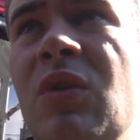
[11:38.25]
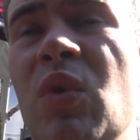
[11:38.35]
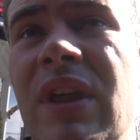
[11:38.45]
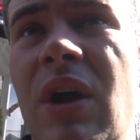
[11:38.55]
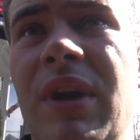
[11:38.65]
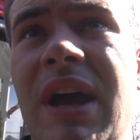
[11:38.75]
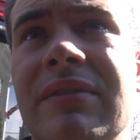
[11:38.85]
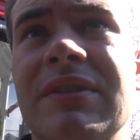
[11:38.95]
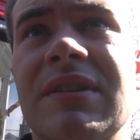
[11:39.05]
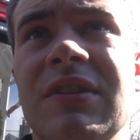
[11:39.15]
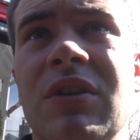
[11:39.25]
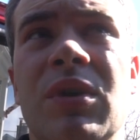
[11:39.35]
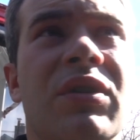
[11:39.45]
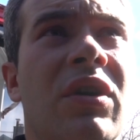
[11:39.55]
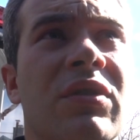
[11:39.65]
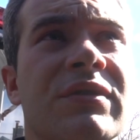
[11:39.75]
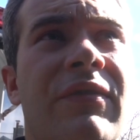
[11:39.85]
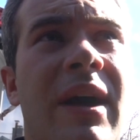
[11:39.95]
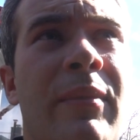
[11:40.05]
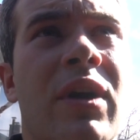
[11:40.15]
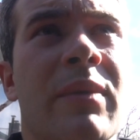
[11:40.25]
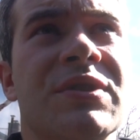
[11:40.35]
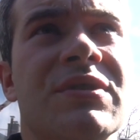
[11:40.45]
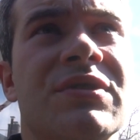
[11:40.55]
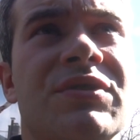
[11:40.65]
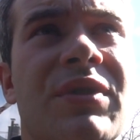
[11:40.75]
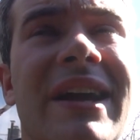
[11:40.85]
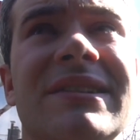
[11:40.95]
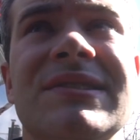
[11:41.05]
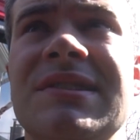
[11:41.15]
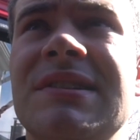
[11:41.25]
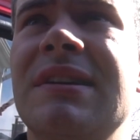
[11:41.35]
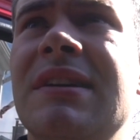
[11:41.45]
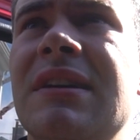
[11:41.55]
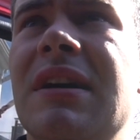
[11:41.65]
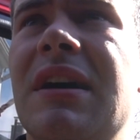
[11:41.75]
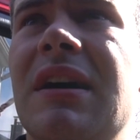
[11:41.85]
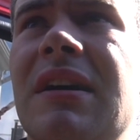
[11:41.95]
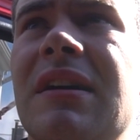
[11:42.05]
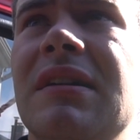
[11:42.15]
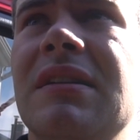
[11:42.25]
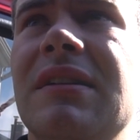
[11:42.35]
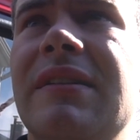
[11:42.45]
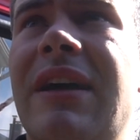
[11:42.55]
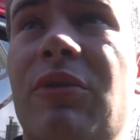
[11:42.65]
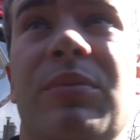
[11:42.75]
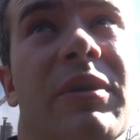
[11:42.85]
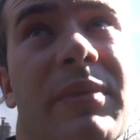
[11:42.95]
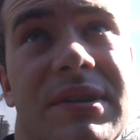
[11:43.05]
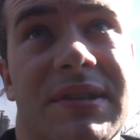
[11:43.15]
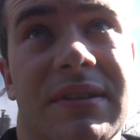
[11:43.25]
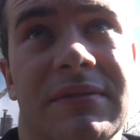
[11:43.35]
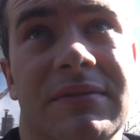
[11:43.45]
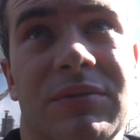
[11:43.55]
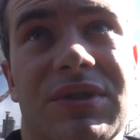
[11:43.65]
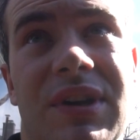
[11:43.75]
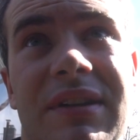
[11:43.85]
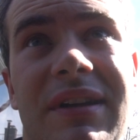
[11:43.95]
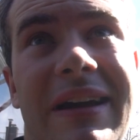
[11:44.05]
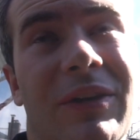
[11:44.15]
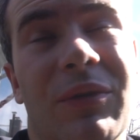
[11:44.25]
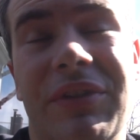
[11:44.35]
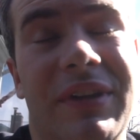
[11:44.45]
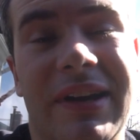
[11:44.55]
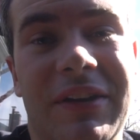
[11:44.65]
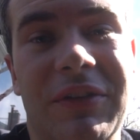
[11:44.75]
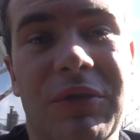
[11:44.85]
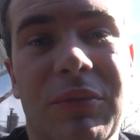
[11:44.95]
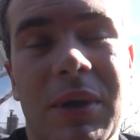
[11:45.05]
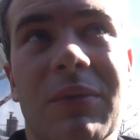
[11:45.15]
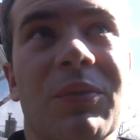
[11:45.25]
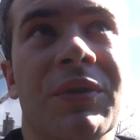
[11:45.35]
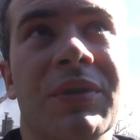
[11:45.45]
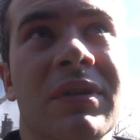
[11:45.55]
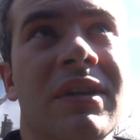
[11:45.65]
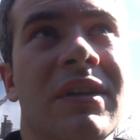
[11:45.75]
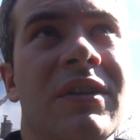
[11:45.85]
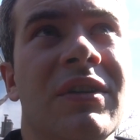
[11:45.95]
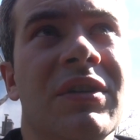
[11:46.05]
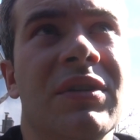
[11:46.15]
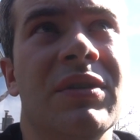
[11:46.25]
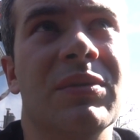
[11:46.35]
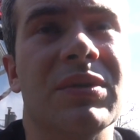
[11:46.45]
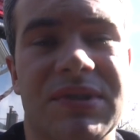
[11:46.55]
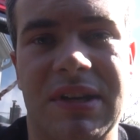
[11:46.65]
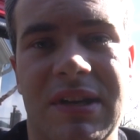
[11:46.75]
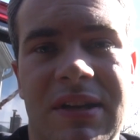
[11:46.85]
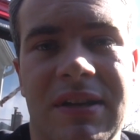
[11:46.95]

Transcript: without having to deal with all those fiber optic strands, that would be amazing, which I don't think I can do, but we'll see.